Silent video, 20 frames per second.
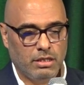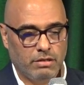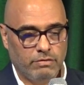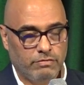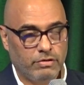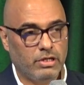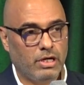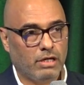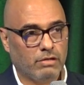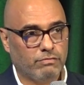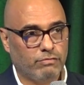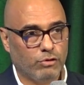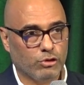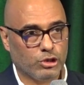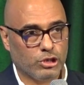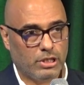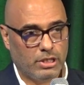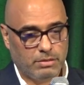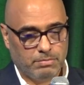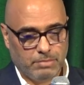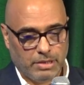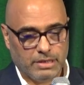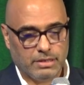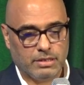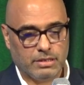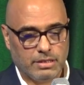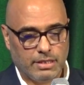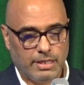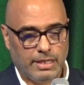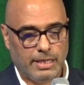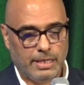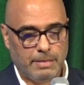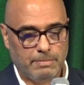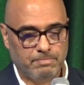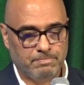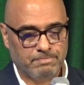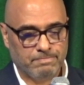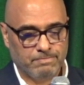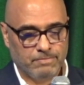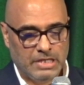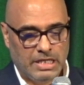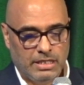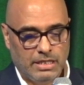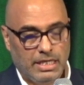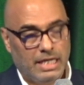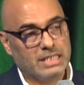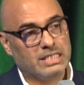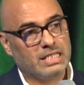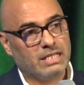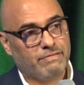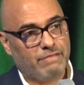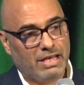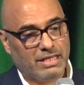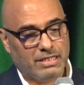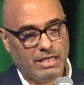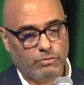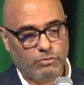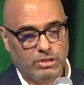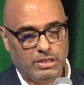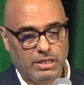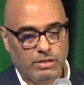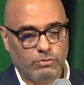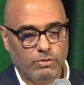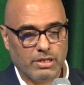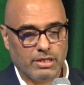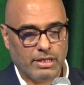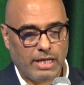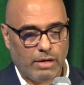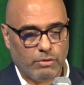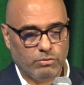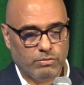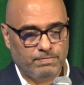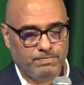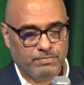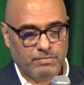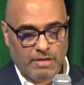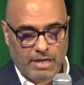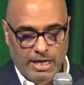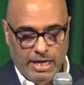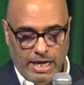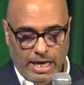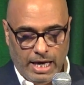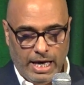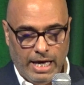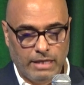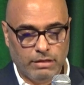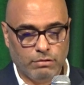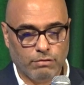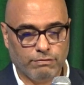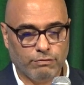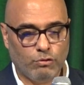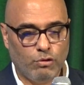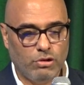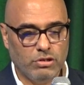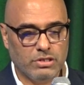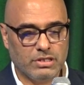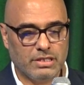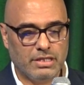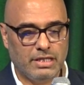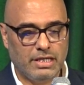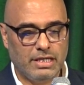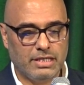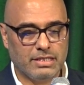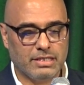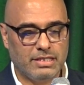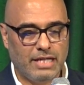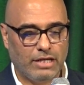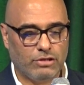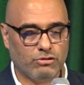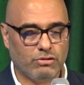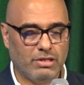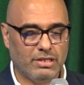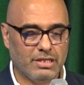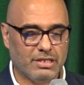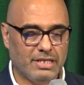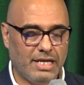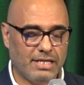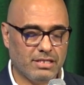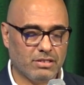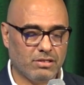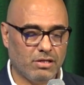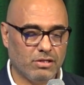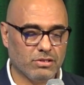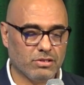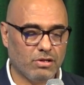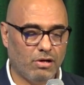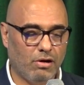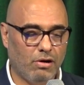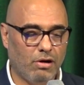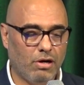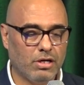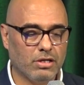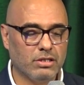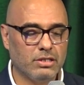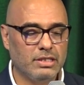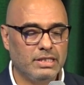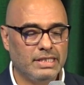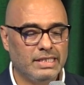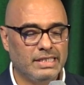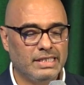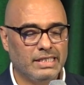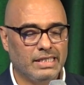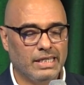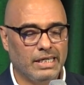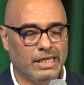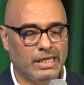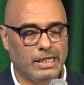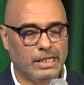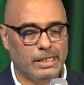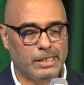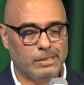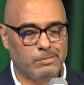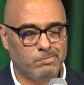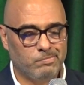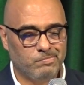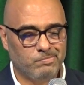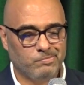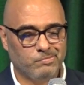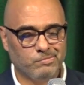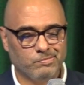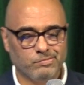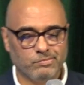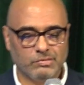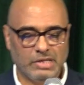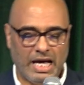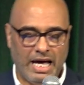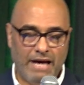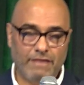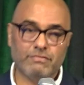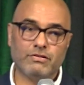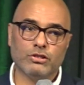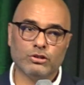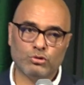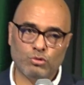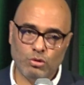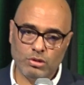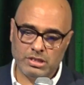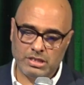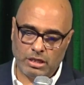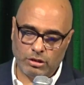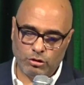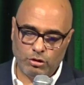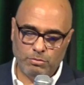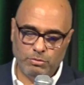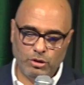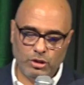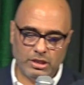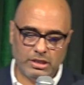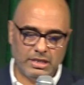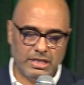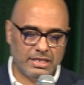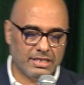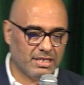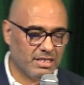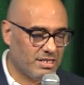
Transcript: Very unfortunate, but it's the fact that we deal with now. And of course, these natural disasters are have their tolls on communities.